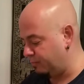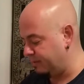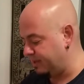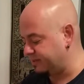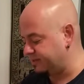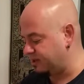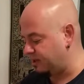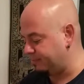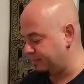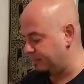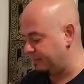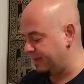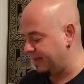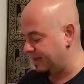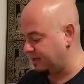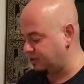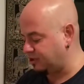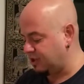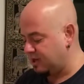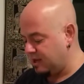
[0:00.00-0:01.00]
mess up a
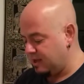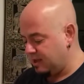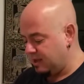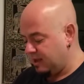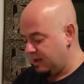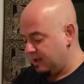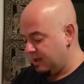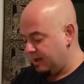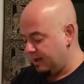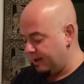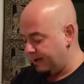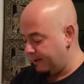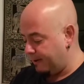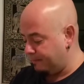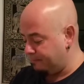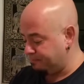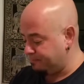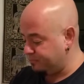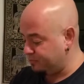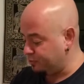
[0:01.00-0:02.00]
batch.
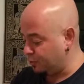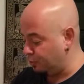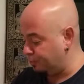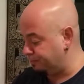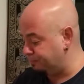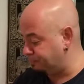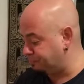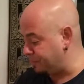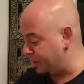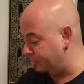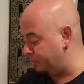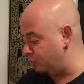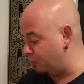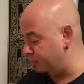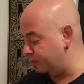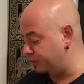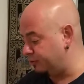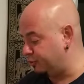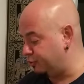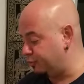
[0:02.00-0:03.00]
So I'm
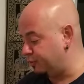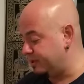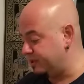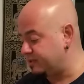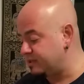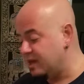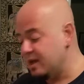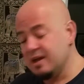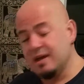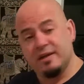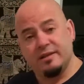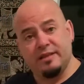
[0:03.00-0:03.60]
going to do this.